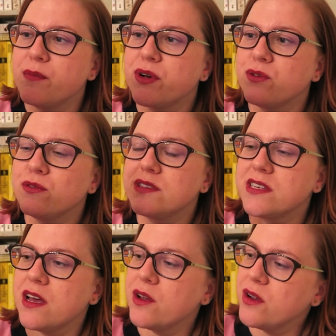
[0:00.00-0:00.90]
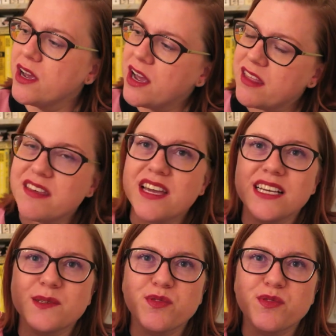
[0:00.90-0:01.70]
but also I think it's